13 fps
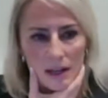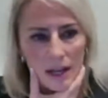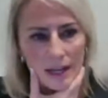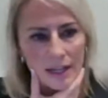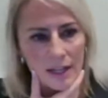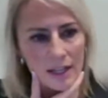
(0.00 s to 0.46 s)

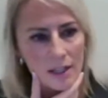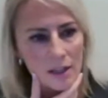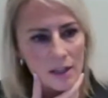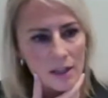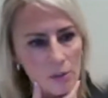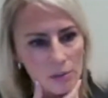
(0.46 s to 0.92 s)
kind
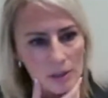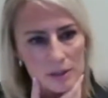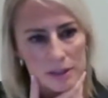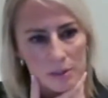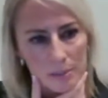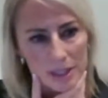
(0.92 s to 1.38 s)
of go a
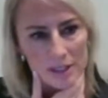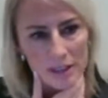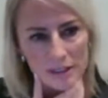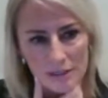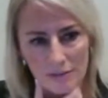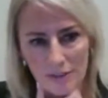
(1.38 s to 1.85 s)
little
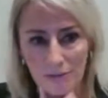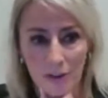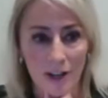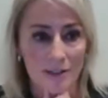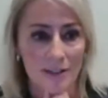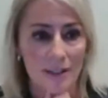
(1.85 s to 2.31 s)
bit different
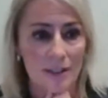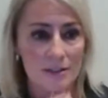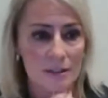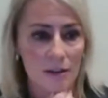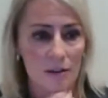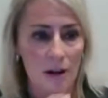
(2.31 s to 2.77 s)

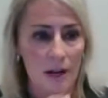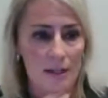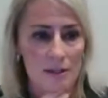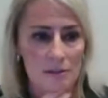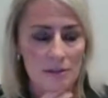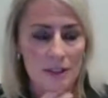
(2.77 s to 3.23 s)
phrasing. So
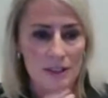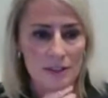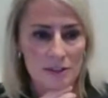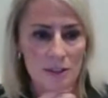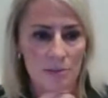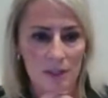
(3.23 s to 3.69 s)
I do
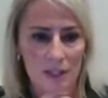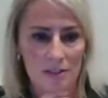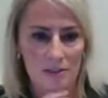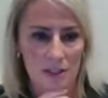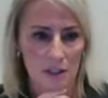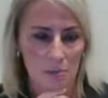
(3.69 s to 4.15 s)
think there's a
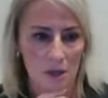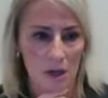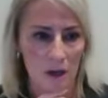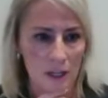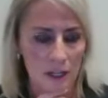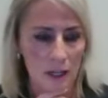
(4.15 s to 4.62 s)
place for
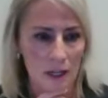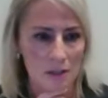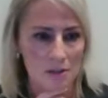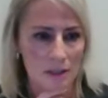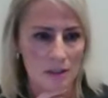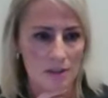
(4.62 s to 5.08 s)
comparing and
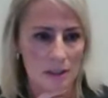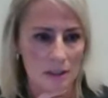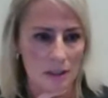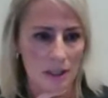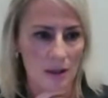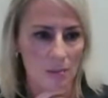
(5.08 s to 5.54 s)
contrasting
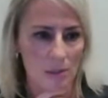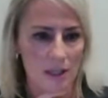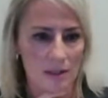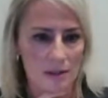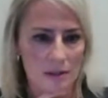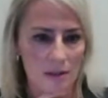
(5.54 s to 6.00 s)
in
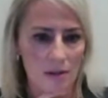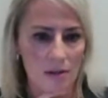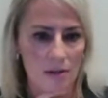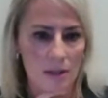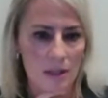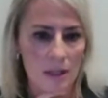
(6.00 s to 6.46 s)
campaigns.
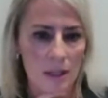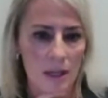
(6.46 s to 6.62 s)
So,